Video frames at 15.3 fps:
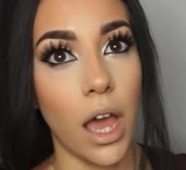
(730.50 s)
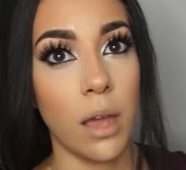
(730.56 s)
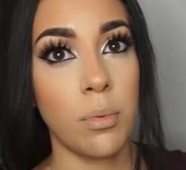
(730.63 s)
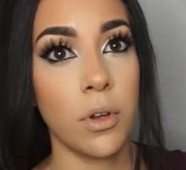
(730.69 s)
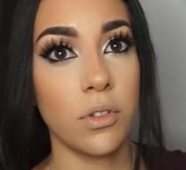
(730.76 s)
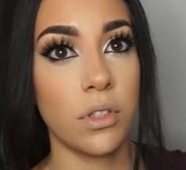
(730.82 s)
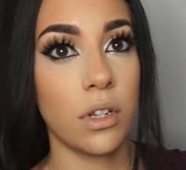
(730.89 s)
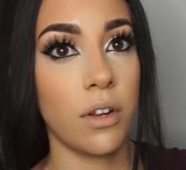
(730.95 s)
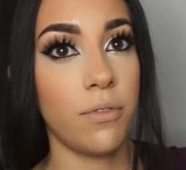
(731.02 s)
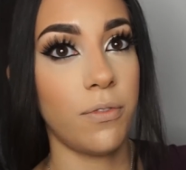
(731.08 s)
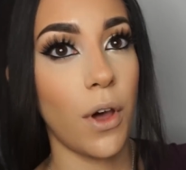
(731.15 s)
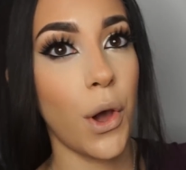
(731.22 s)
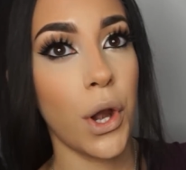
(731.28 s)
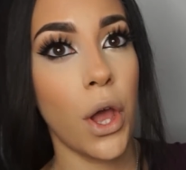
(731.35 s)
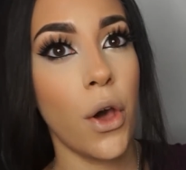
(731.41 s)
I posted a
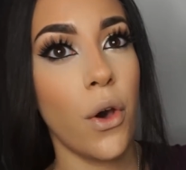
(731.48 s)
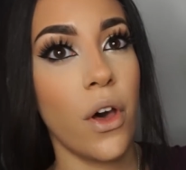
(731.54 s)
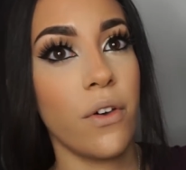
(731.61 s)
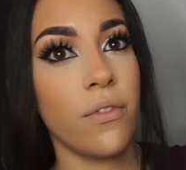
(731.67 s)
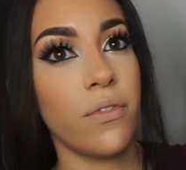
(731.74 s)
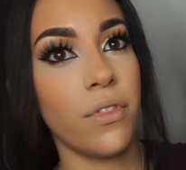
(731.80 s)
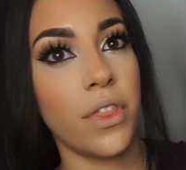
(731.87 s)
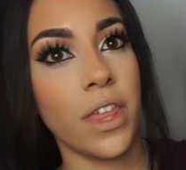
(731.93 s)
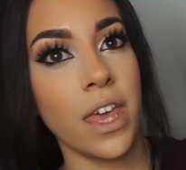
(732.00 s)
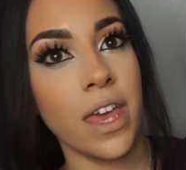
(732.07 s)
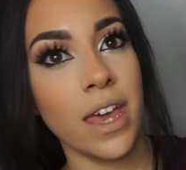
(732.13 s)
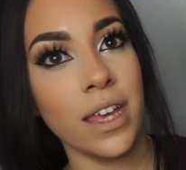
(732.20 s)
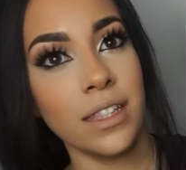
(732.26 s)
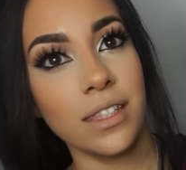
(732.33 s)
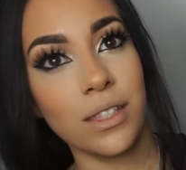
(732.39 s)
photo of
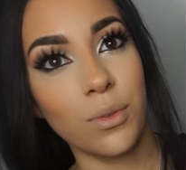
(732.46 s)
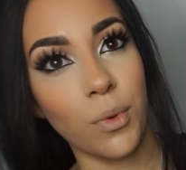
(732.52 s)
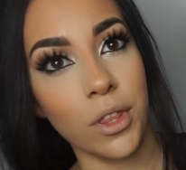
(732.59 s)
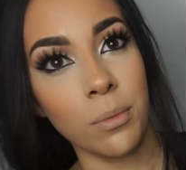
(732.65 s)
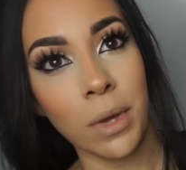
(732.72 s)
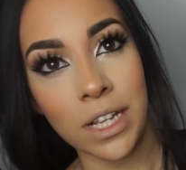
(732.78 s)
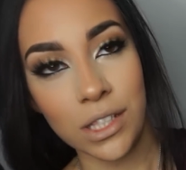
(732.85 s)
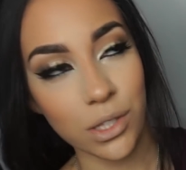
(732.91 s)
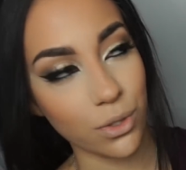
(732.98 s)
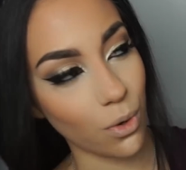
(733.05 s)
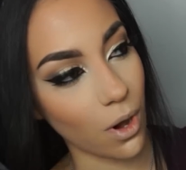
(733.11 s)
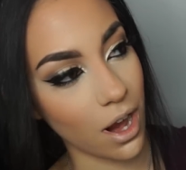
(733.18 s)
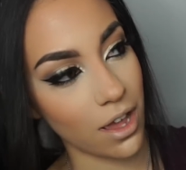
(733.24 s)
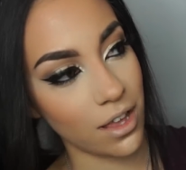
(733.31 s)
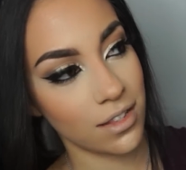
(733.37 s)
this with my
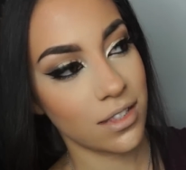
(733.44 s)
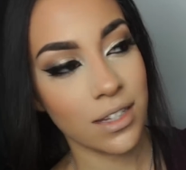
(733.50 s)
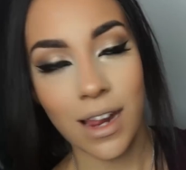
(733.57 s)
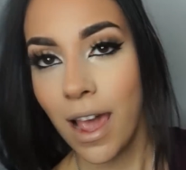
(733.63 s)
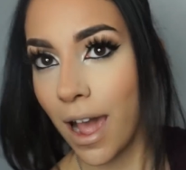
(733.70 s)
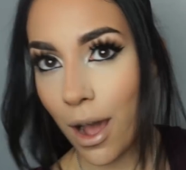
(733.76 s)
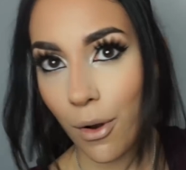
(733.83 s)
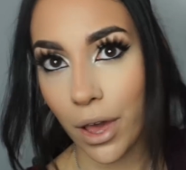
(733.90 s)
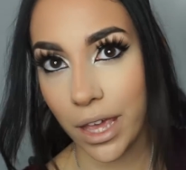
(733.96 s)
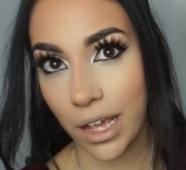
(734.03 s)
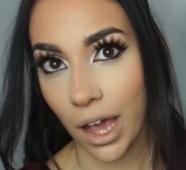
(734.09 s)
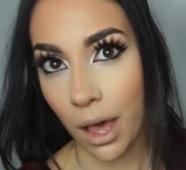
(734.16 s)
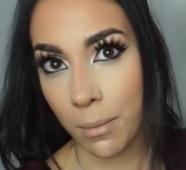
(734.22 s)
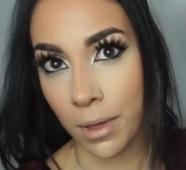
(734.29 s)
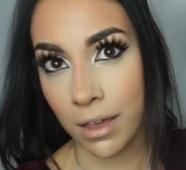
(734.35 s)
story as to how I
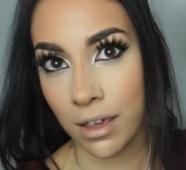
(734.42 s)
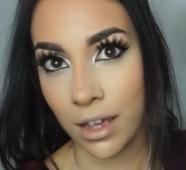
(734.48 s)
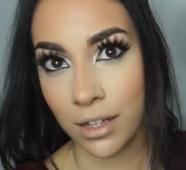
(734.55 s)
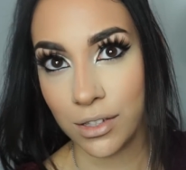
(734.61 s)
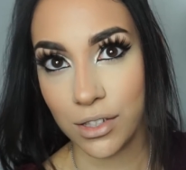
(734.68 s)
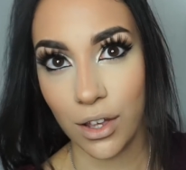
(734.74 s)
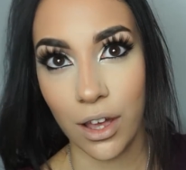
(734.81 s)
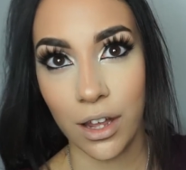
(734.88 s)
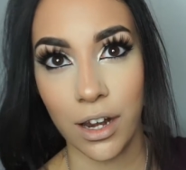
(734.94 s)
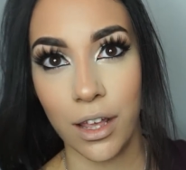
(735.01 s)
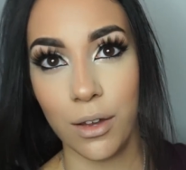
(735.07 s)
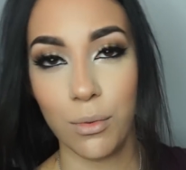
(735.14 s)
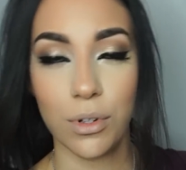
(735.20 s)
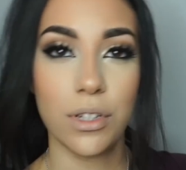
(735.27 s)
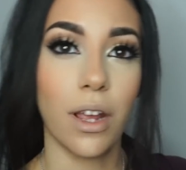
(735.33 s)
got my hands on
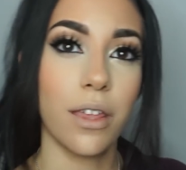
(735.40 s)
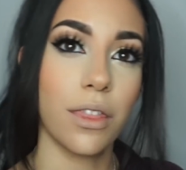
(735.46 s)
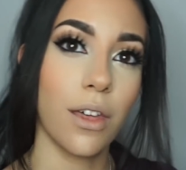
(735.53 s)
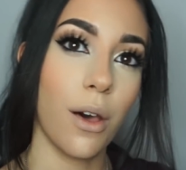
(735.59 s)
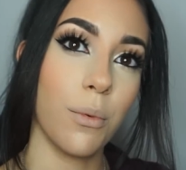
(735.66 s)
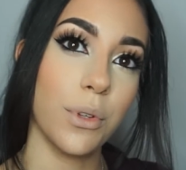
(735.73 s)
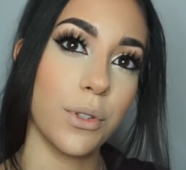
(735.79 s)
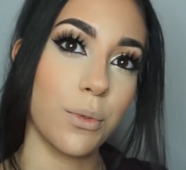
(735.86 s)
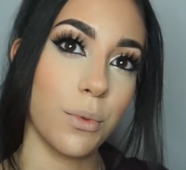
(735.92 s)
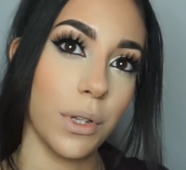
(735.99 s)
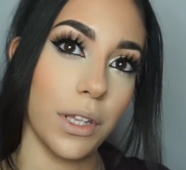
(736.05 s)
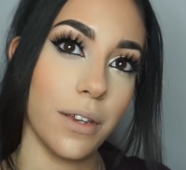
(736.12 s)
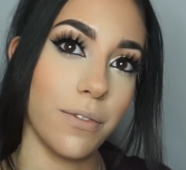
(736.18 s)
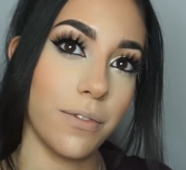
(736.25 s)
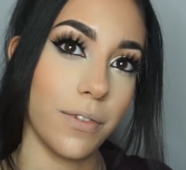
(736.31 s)
it, which I thought was
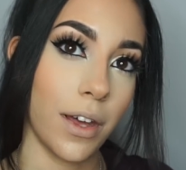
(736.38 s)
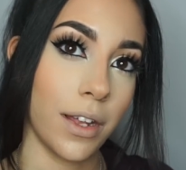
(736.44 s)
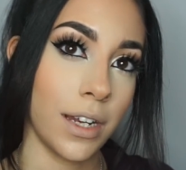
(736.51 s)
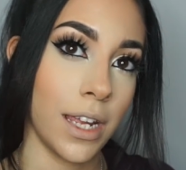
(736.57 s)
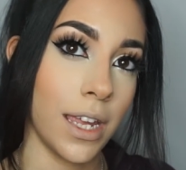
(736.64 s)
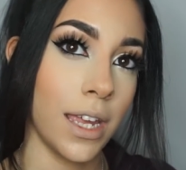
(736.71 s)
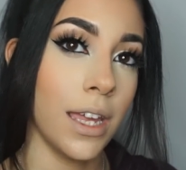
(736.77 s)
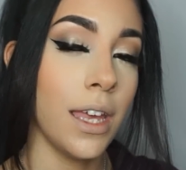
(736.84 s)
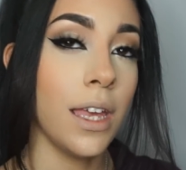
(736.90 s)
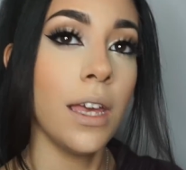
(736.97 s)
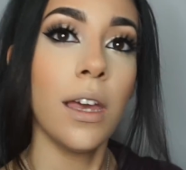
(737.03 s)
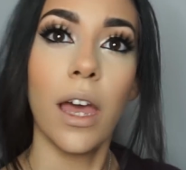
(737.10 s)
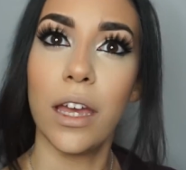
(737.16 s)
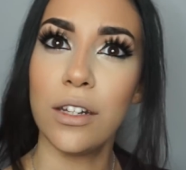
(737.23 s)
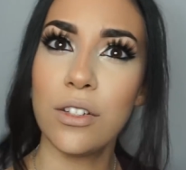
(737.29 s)
really funny.
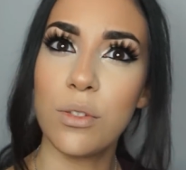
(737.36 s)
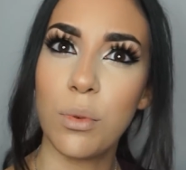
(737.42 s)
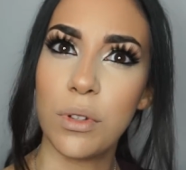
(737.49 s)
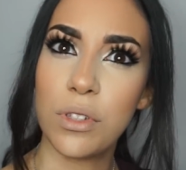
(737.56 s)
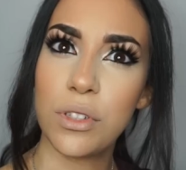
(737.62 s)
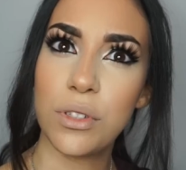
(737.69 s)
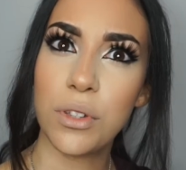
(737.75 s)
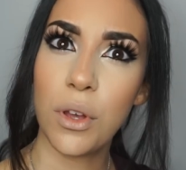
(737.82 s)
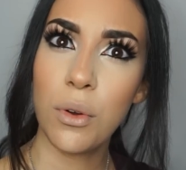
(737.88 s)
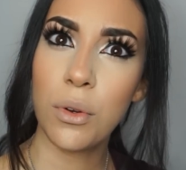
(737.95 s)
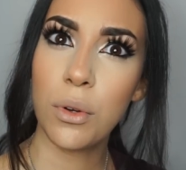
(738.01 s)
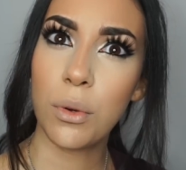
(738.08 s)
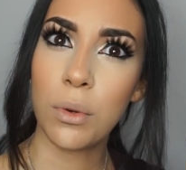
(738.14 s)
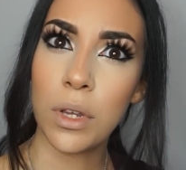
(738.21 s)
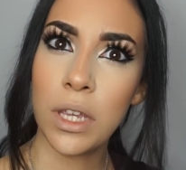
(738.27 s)
I just went so
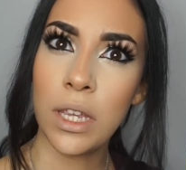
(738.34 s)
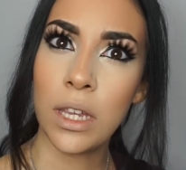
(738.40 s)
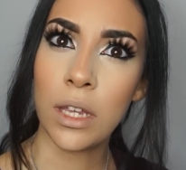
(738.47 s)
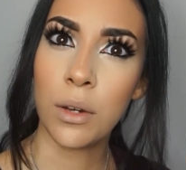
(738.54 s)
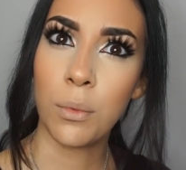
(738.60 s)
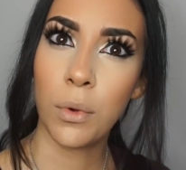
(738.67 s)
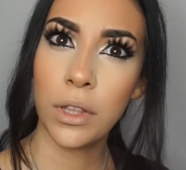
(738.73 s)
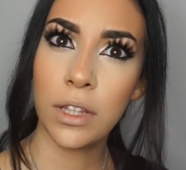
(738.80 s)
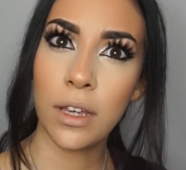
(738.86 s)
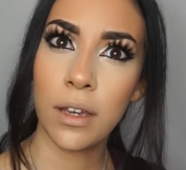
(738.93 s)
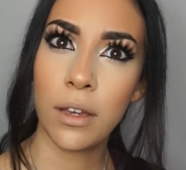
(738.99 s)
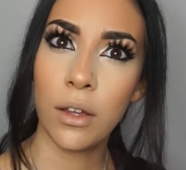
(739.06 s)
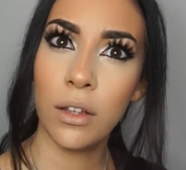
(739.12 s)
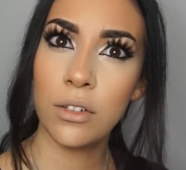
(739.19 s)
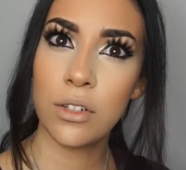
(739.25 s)
green. What the
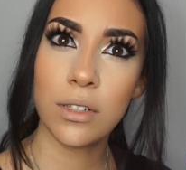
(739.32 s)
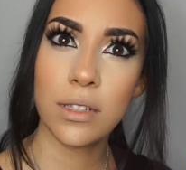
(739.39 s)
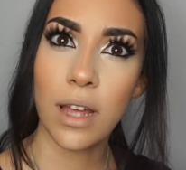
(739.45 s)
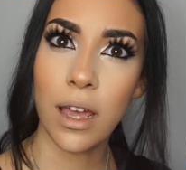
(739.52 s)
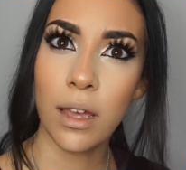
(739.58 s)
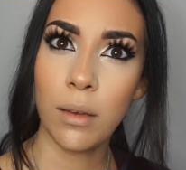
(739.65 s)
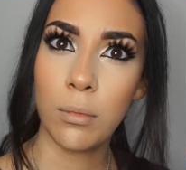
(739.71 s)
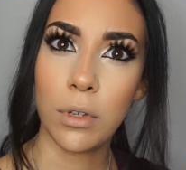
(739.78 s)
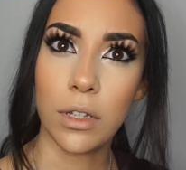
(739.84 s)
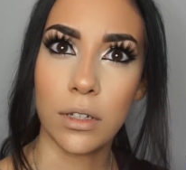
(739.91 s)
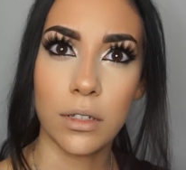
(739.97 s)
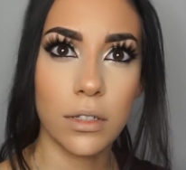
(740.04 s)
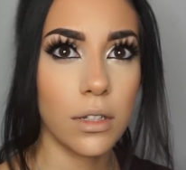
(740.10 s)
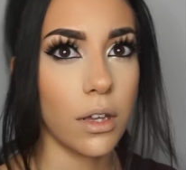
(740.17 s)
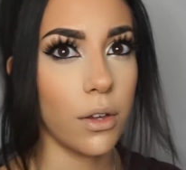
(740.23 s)
hell just happened?